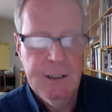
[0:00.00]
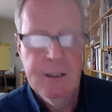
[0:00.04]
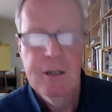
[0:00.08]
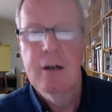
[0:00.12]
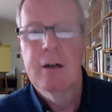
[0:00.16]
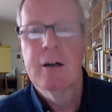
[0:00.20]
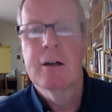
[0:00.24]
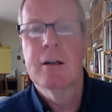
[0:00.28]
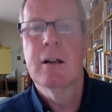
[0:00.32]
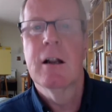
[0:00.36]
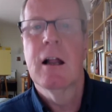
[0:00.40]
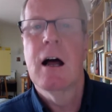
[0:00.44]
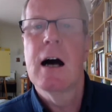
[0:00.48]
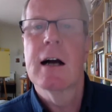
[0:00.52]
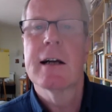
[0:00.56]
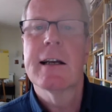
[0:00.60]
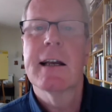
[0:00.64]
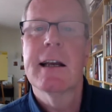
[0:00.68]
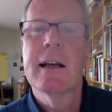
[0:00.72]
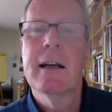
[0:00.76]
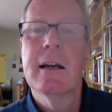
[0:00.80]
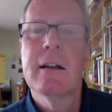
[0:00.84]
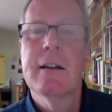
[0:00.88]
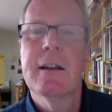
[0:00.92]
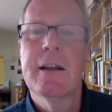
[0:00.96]

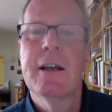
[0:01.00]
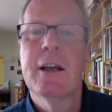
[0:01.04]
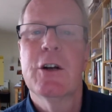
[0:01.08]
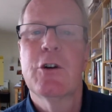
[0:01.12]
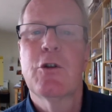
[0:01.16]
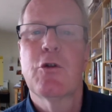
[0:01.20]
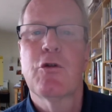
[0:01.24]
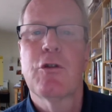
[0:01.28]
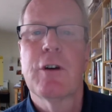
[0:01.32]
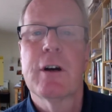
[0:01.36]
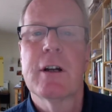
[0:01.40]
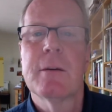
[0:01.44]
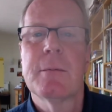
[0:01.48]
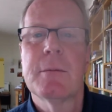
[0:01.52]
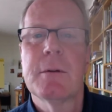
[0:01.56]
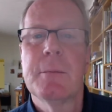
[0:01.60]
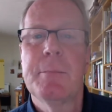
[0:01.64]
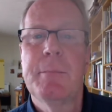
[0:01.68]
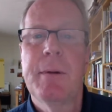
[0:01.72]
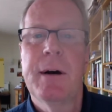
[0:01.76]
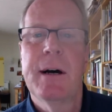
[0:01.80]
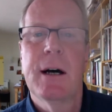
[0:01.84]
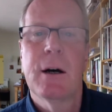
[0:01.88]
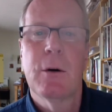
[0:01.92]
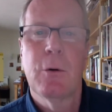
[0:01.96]
Unlocking the Incredible
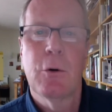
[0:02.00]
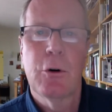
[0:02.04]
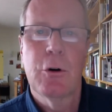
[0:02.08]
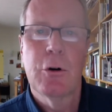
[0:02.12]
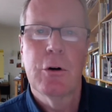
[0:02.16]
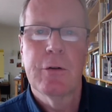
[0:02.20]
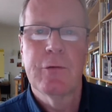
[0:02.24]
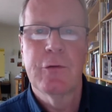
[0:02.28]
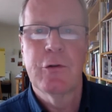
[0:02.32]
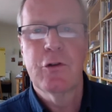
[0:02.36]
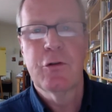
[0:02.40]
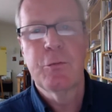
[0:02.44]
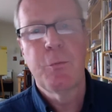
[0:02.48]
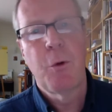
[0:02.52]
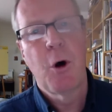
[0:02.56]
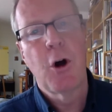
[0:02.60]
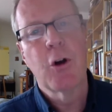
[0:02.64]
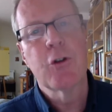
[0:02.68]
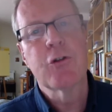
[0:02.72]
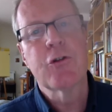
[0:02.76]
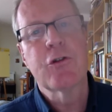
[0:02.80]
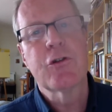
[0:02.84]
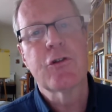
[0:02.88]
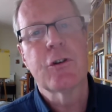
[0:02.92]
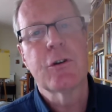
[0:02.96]
Power of Small
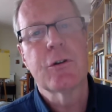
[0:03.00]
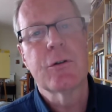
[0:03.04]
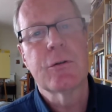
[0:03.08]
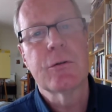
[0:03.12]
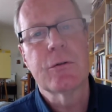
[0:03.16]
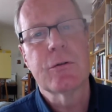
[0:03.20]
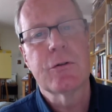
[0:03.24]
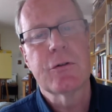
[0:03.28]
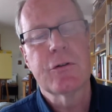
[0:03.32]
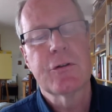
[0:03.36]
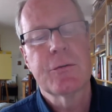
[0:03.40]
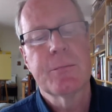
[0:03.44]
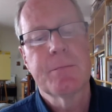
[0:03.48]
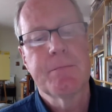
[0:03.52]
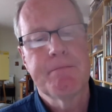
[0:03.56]
Stones.